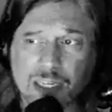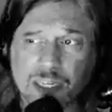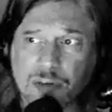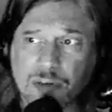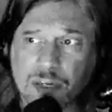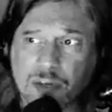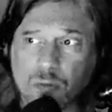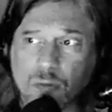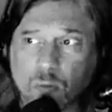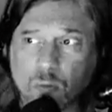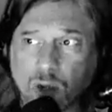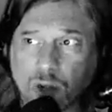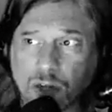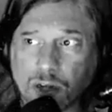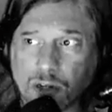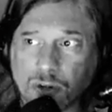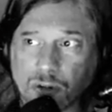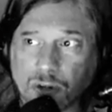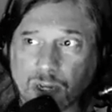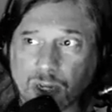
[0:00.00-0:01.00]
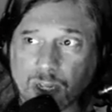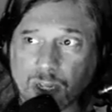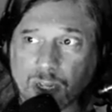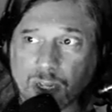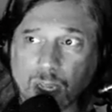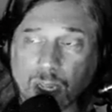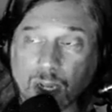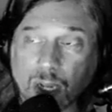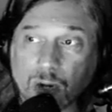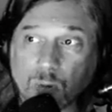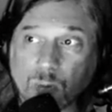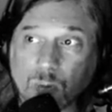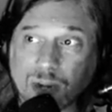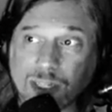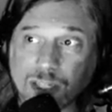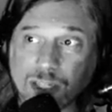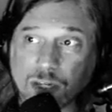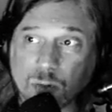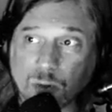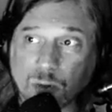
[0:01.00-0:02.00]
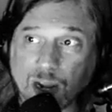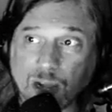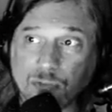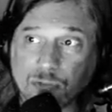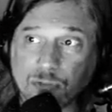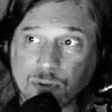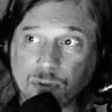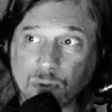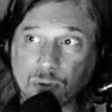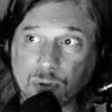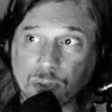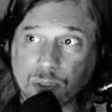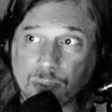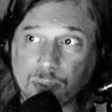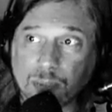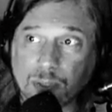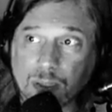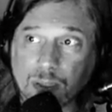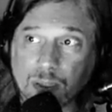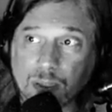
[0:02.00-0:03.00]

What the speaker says: you didn't want her, wretched Ralph Northam.